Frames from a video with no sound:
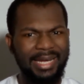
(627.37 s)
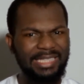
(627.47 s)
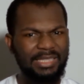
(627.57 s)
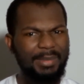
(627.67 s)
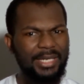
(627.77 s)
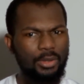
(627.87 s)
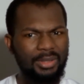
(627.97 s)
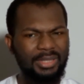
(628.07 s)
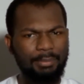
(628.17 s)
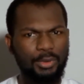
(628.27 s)
it may
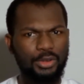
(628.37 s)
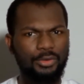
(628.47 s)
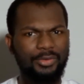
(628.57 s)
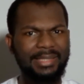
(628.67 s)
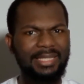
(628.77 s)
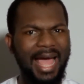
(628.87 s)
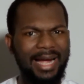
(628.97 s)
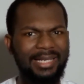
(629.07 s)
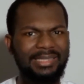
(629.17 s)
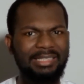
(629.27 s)
not demonstrate
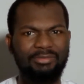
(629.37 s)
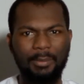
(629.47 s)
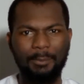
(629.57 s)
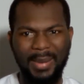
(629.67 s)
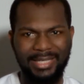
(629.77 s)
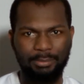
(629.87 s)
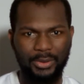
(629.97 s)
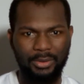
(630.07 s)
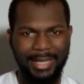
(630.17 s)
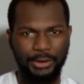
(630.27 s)
active
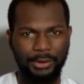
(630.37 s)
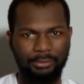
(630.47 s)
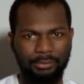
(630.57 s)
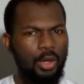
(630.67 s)
manipulation.